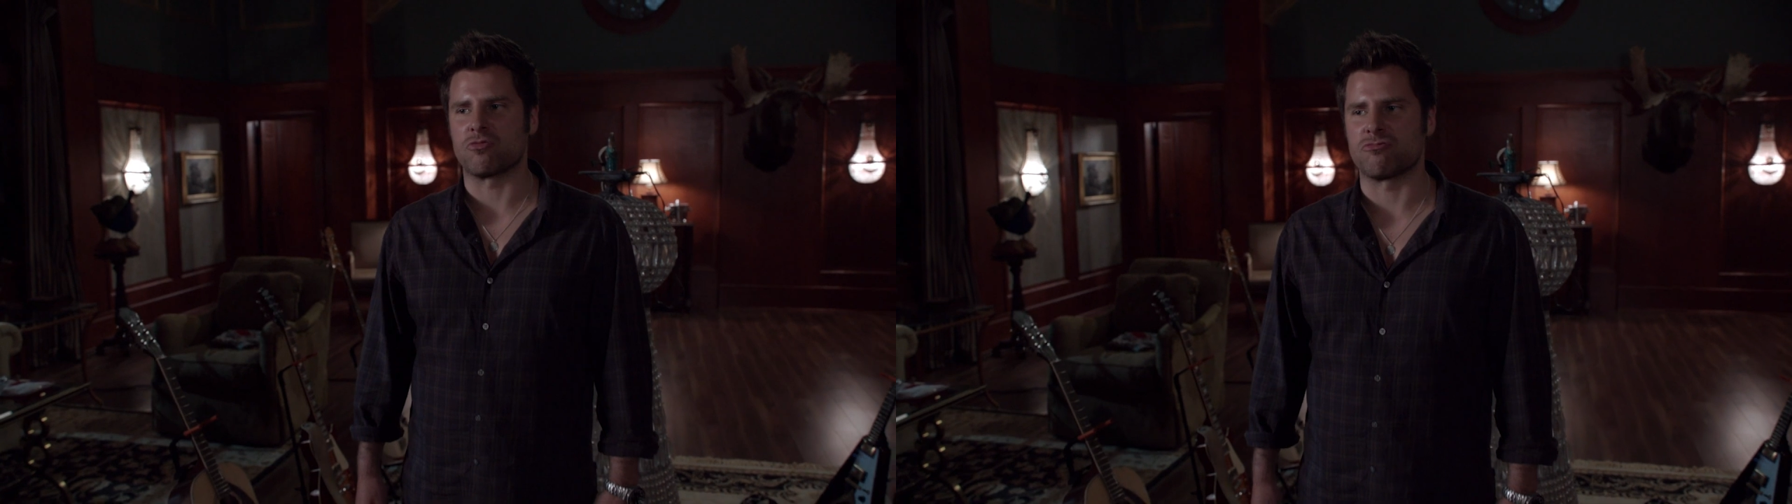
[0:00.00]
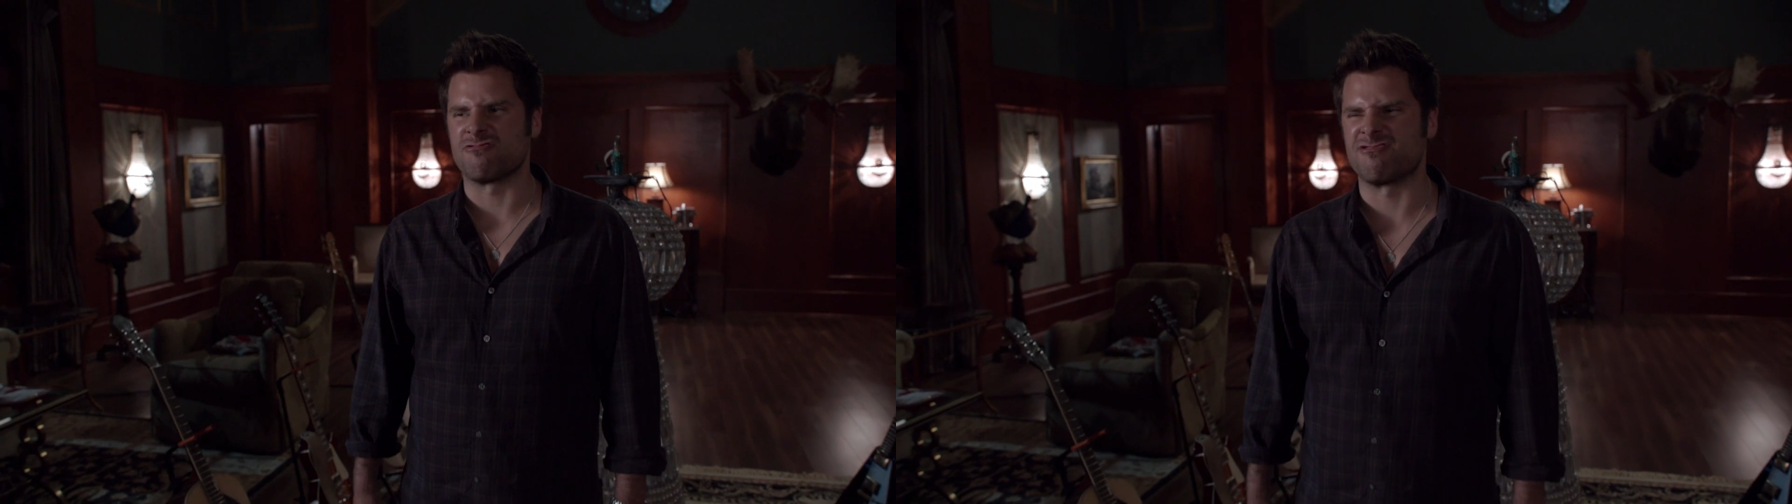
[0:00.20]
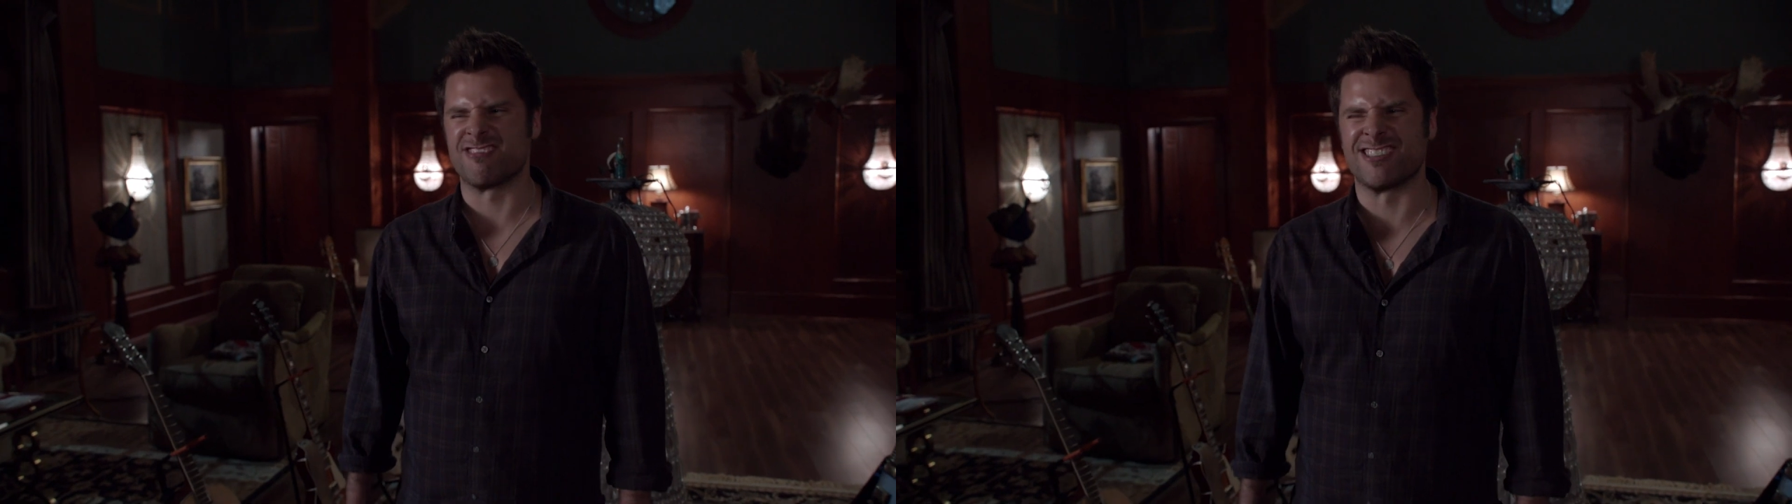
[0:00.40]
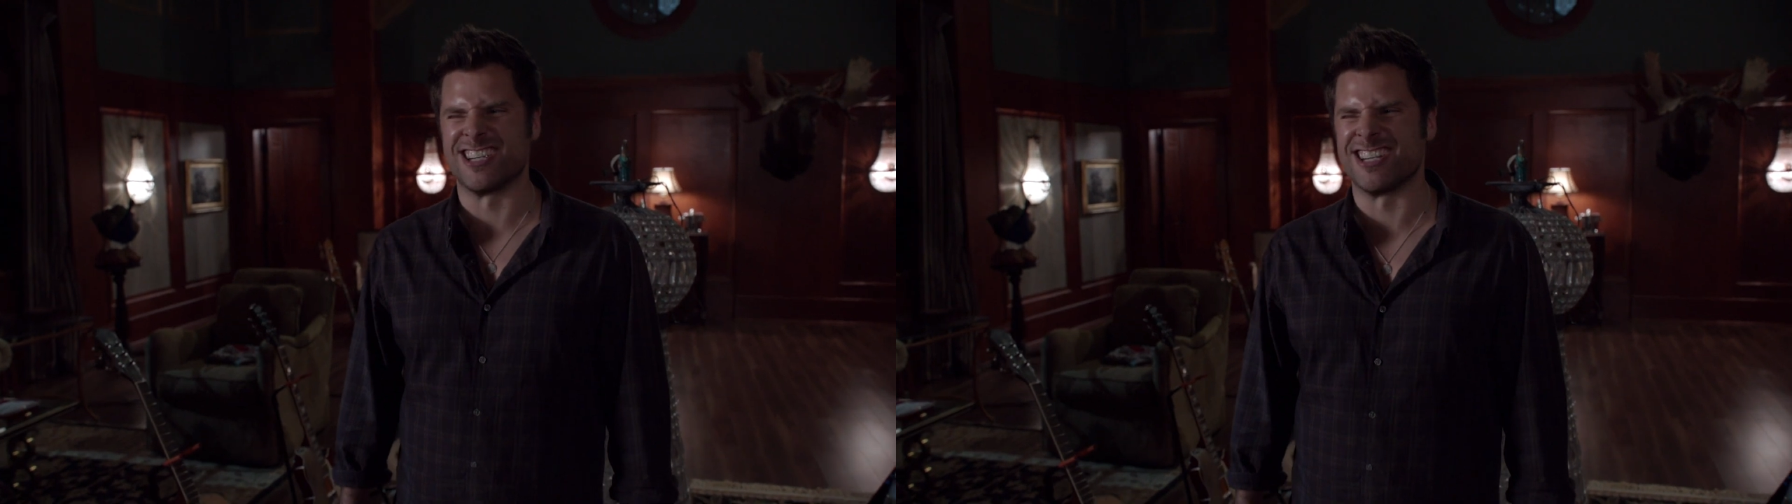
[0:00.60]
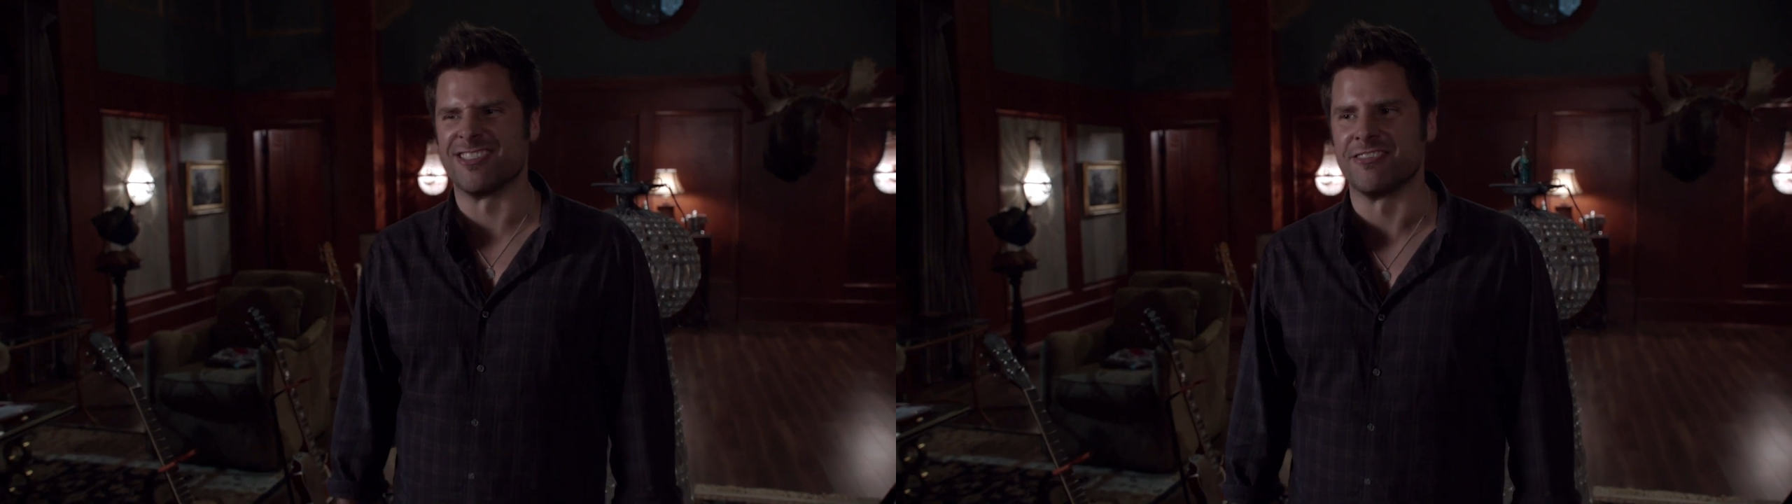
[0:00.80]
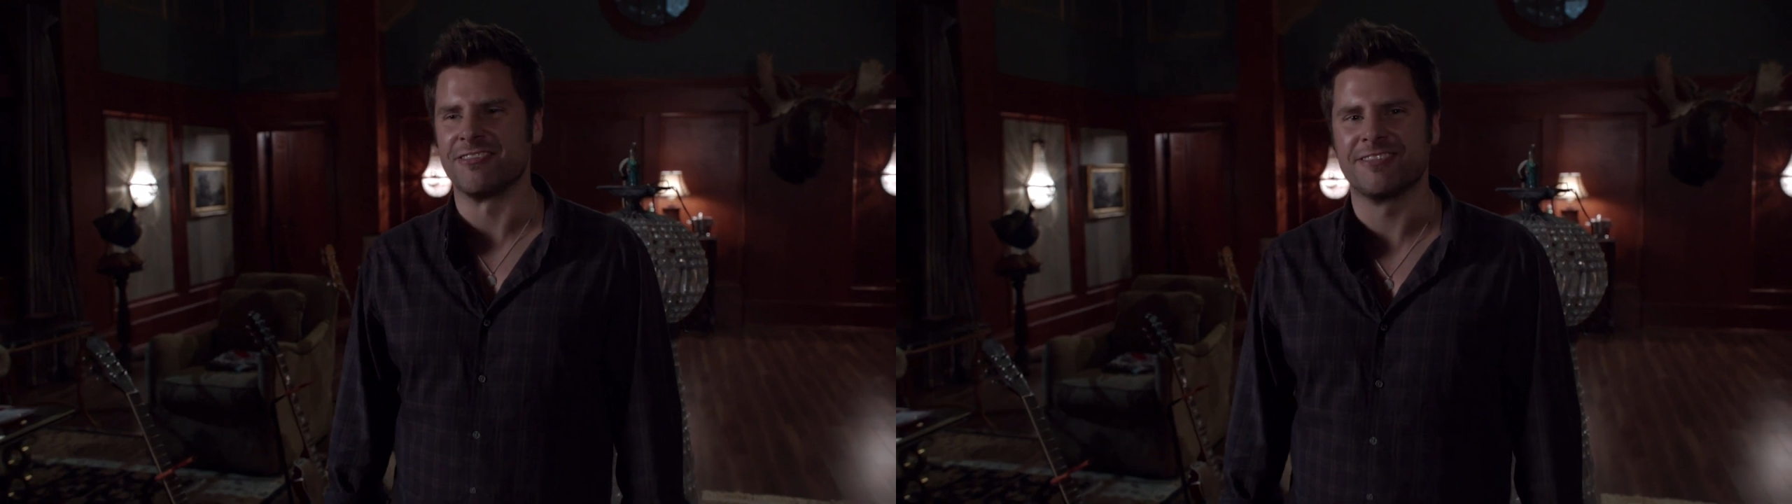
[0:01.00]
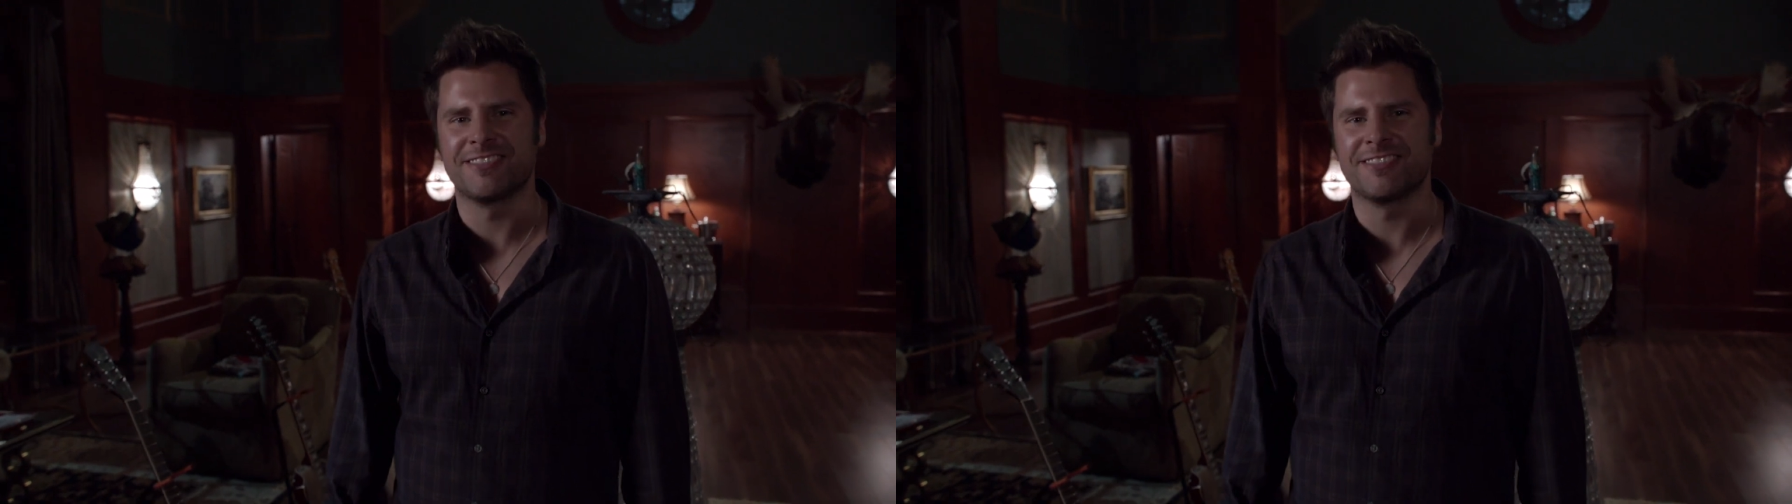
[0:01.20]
the real